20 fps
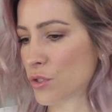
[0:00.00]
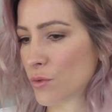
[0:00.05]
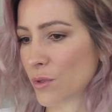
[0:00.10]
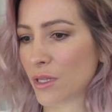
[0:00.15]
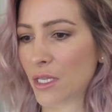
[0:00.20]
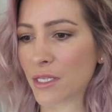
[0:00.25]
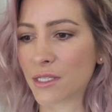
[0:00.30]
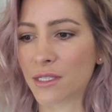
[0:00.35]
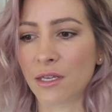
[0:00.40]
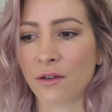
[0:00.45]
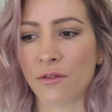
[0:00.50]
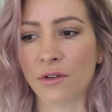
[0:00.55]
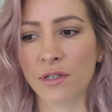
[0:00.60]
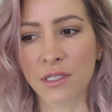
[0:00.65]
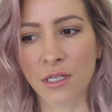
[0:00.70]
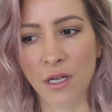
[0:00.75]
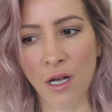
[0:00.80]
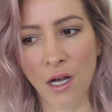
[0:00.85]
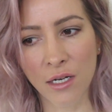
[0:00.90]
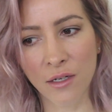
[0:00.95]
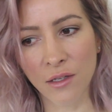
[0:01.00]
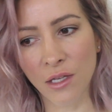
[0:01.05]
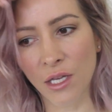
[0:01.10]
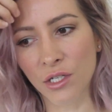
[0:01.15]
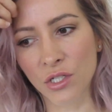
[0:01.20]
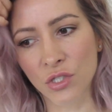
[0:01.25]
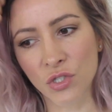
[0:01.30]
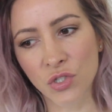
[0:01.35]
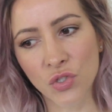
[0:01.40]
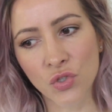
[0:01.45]
you're doing this, there is kind of
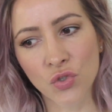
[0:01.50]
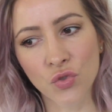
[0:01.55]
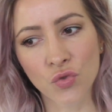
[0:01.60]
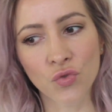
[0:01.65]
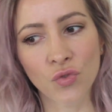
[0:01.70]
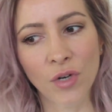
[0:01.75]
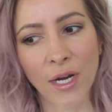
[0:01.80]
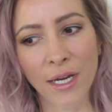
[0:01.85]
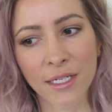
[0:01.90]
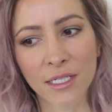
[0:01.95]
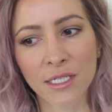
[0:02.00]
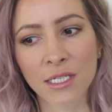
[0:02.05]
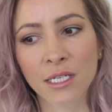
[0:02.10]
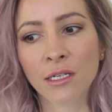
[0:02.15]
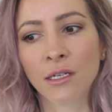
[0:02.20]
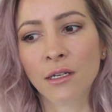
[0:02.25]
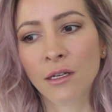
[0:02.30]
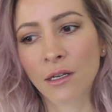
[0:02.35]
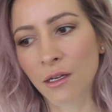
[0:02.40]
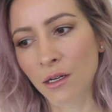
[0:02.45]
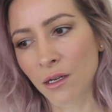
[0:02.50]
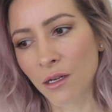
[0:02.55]
like a straight